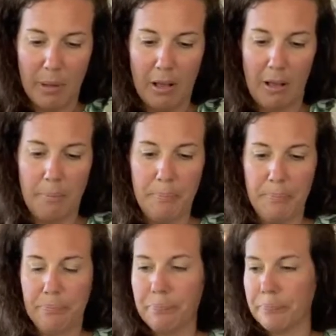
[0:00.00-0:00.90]
balm
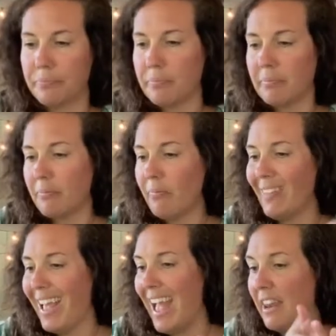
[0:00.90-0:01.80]

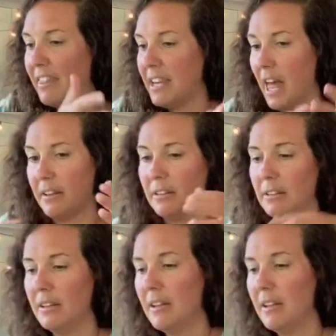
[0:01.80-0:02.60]
and the nettle.